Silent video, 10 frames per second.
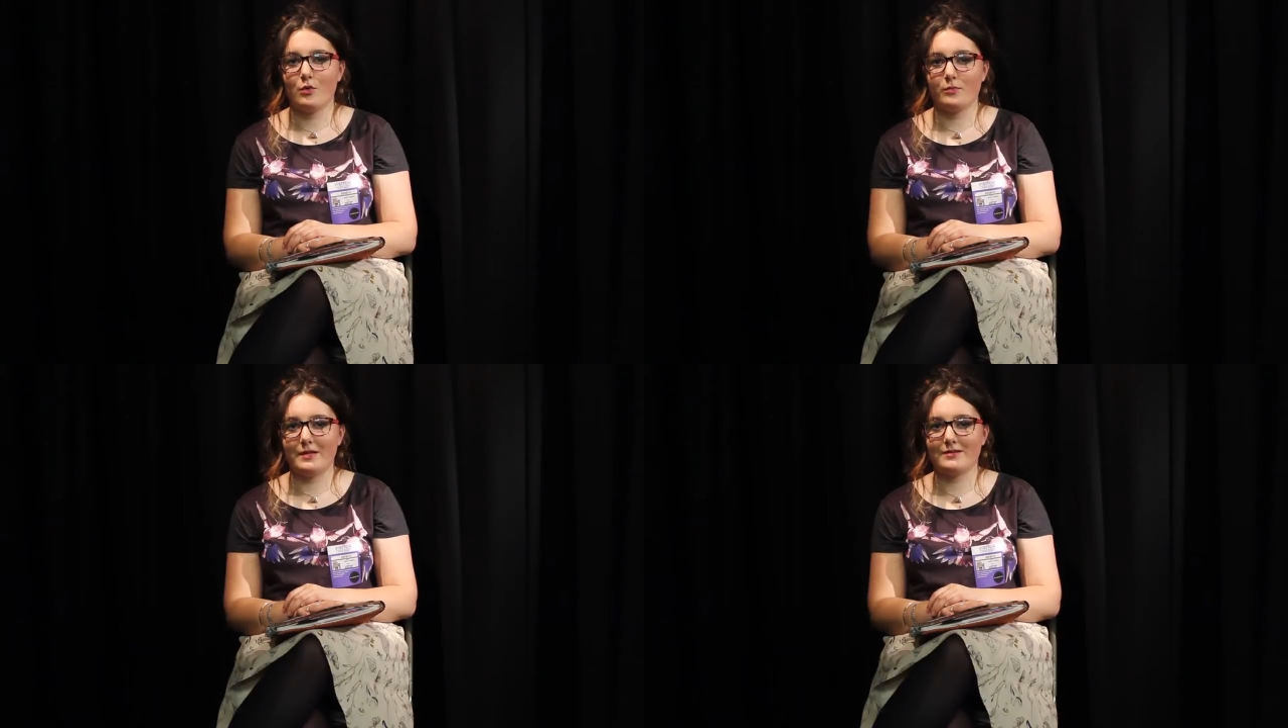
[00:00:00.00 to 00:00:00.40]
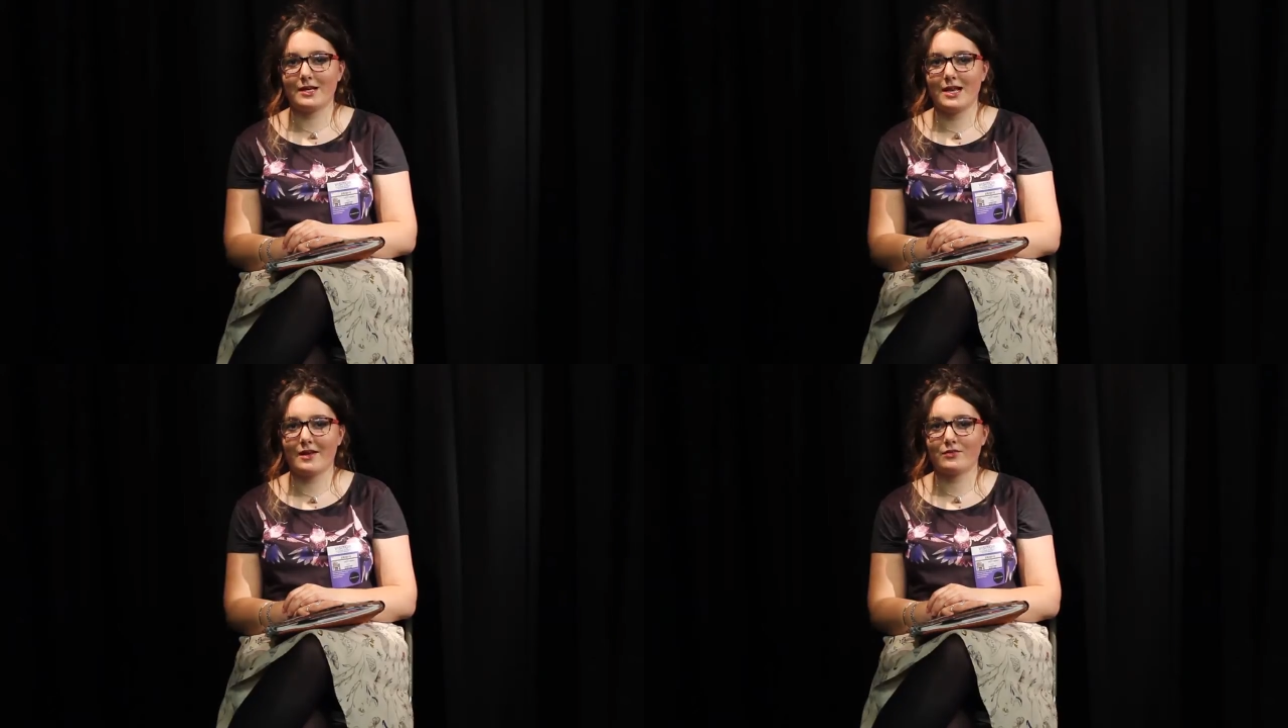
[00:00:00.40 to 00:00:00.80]
would be to
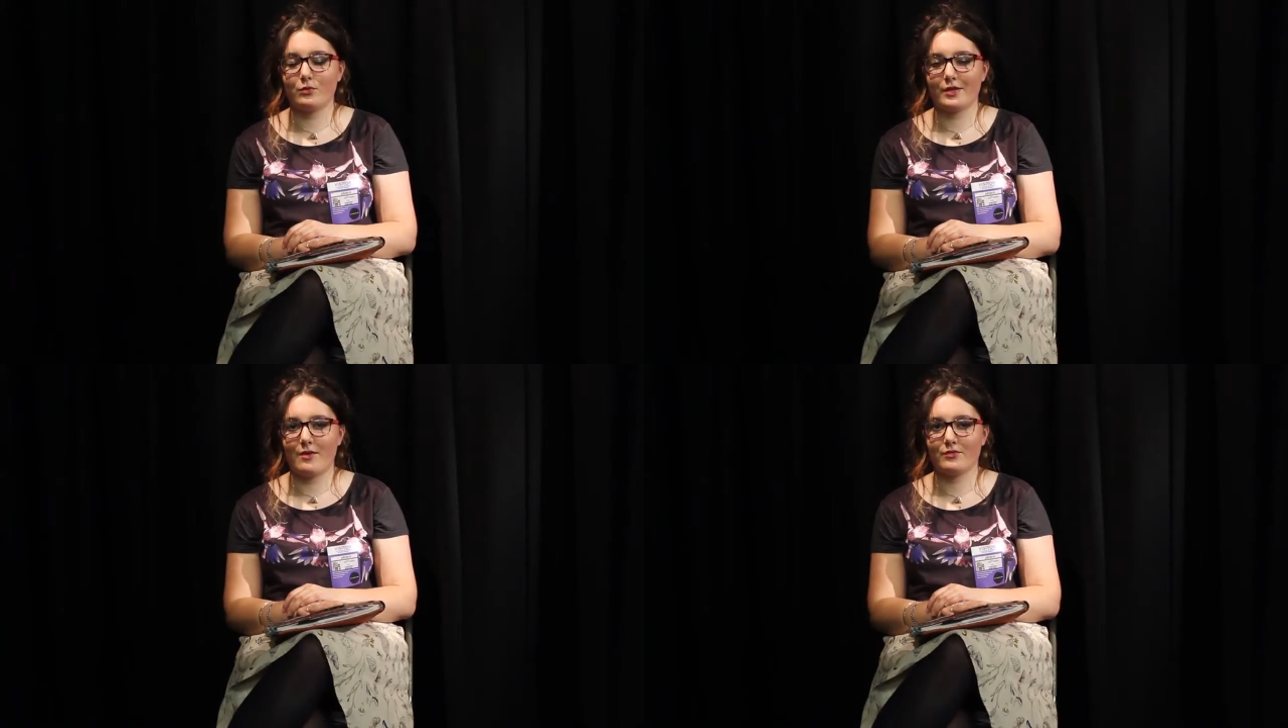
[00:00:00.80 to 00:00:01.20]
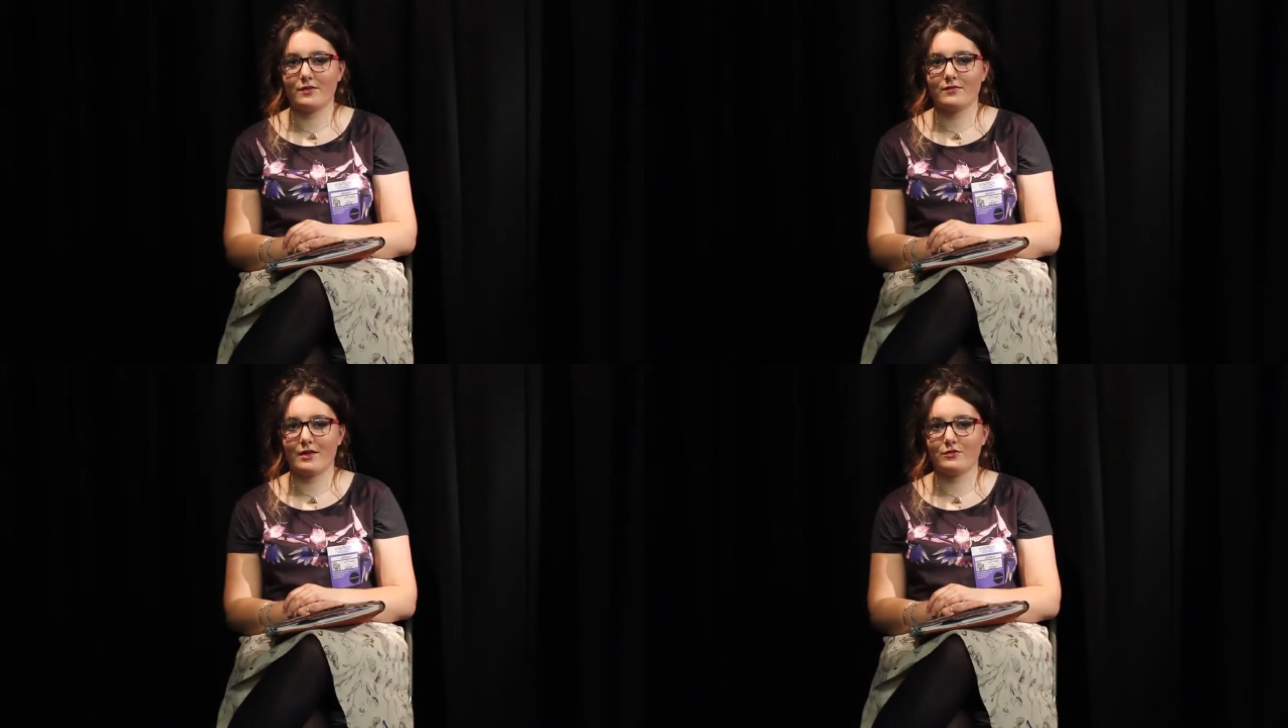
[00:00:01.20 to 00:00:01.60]
collect all the
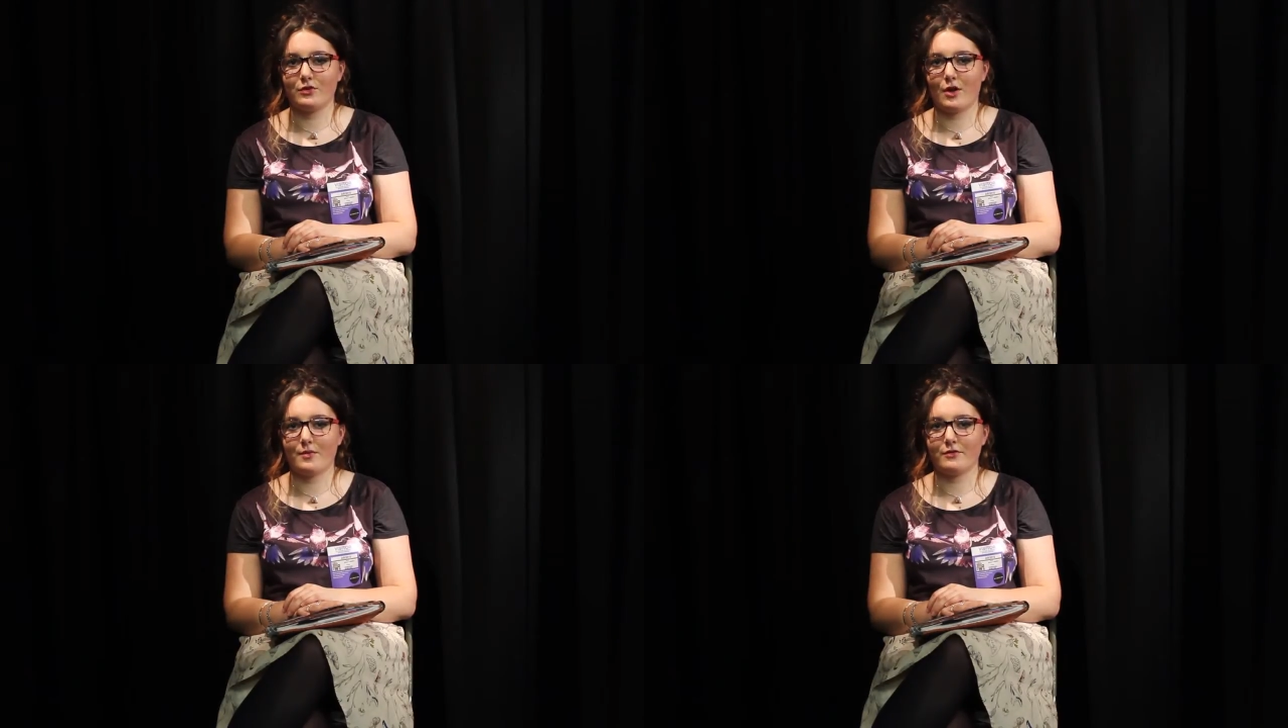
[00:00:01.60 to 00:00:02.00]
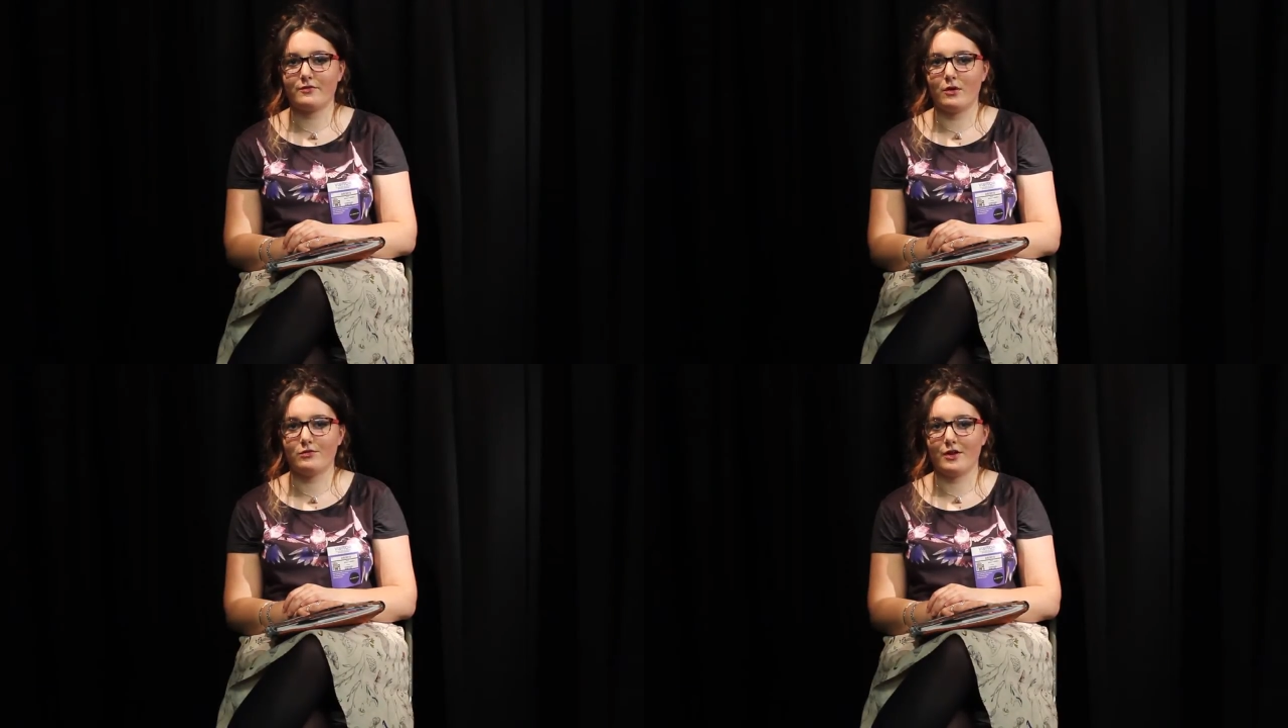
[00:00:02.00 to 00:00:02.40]
evidence as you go in a
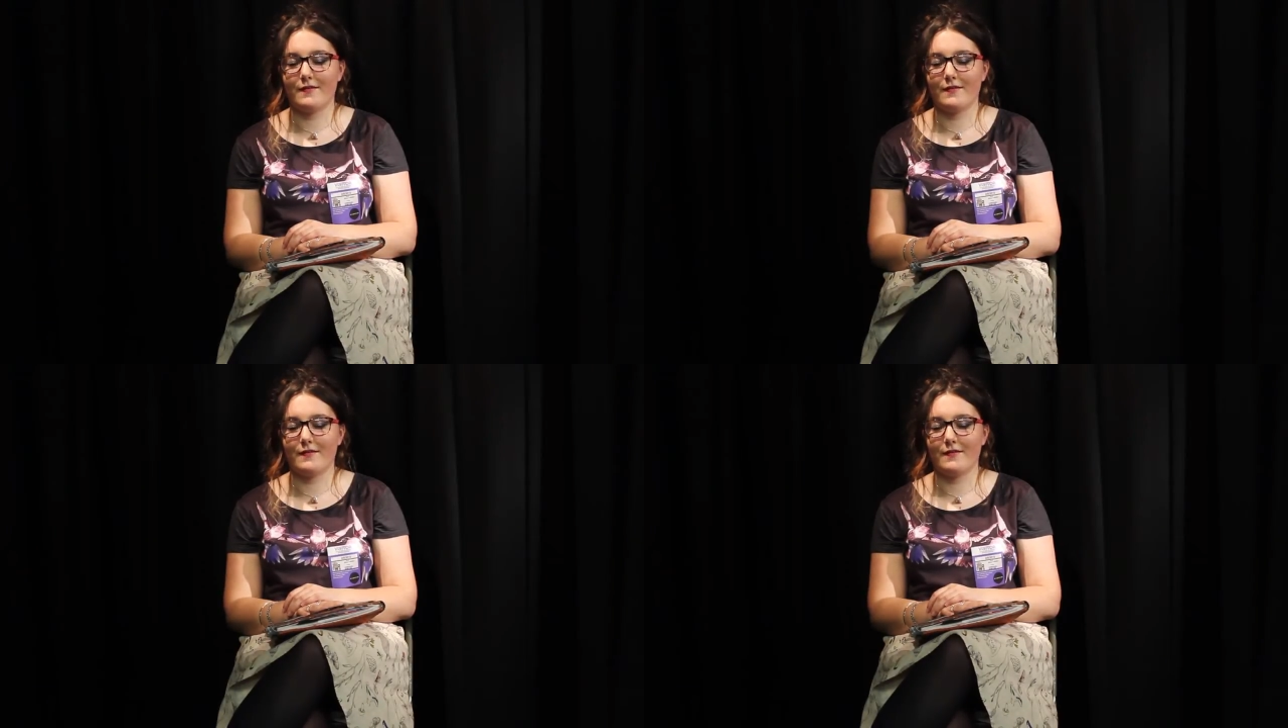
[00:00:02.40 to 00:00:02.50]
folder